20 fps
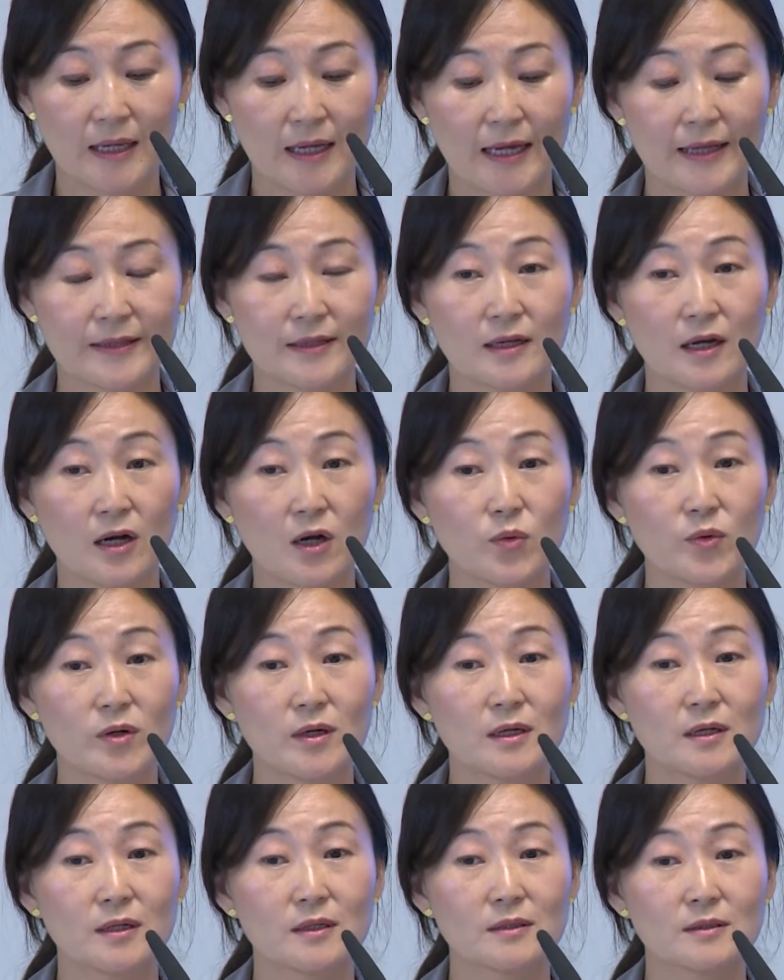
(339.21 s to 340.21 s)
And
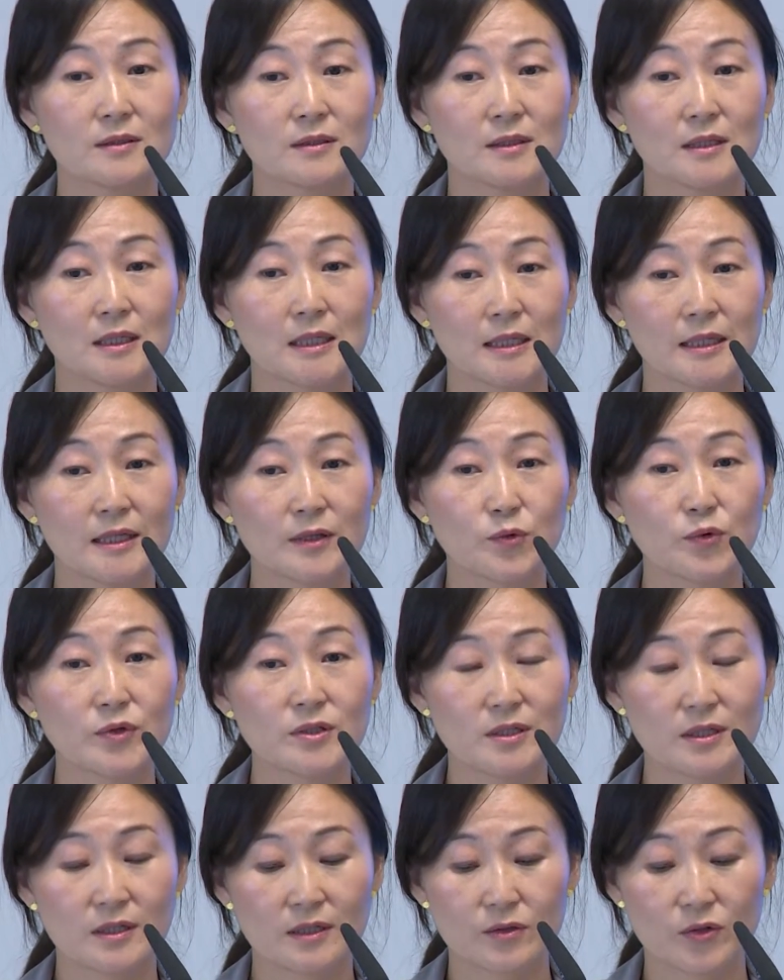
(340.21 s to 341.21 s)
our
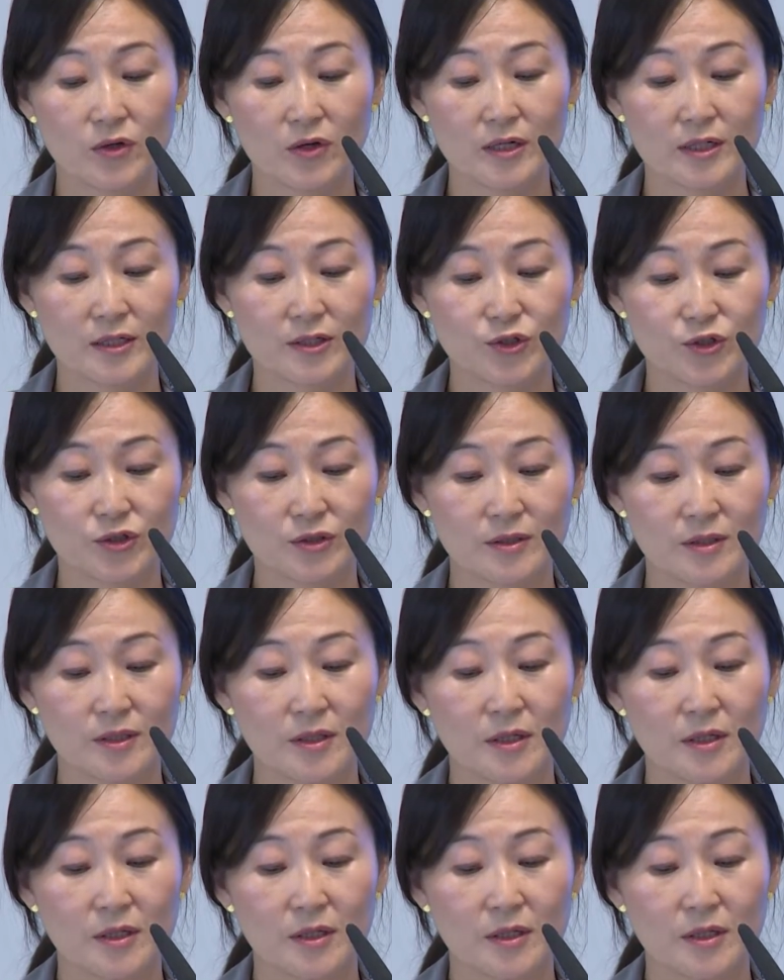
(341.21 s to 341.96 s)
linguistic knowledge